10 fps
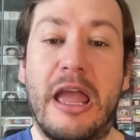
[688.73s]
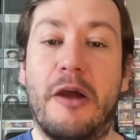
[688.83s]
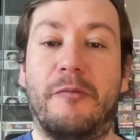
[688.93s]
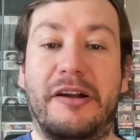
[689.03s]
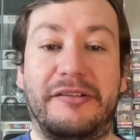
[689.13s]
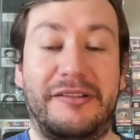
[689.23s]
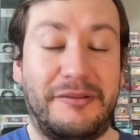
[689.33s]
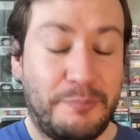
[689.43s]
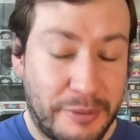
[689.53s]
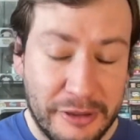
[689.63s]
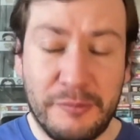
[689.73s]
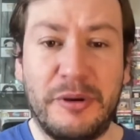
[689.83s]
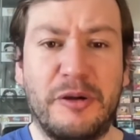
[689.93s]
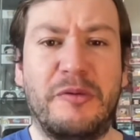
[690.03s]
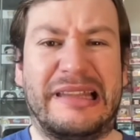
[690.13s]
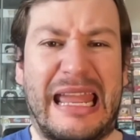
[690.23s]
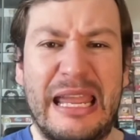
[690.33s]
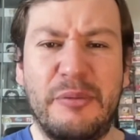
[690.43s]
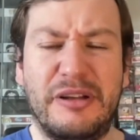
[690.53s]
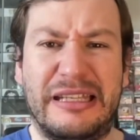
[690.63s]
Well, Spielberg was
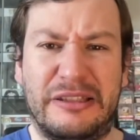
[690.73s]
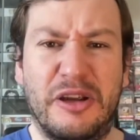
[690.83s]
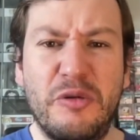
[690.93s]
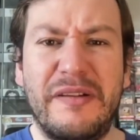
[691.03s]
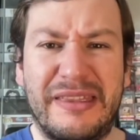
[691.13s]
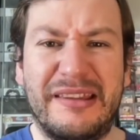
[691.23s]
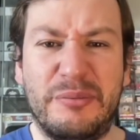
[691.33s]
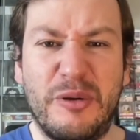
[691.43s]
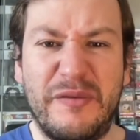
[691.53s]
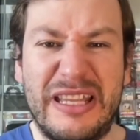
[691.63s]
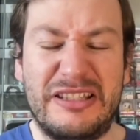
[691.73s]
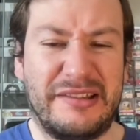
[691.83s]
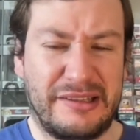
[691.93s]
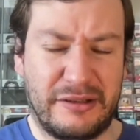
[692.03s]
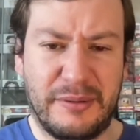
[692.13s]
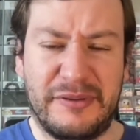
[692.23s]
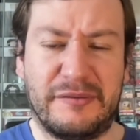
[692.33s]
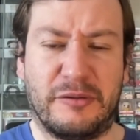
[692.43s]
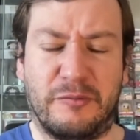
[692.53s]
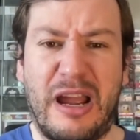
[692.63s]
able to do with this movie just in terms of
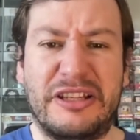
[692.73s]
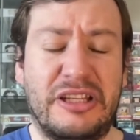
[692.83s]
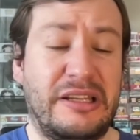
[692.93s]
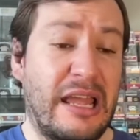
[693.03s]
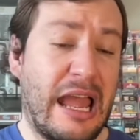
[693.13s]
direction.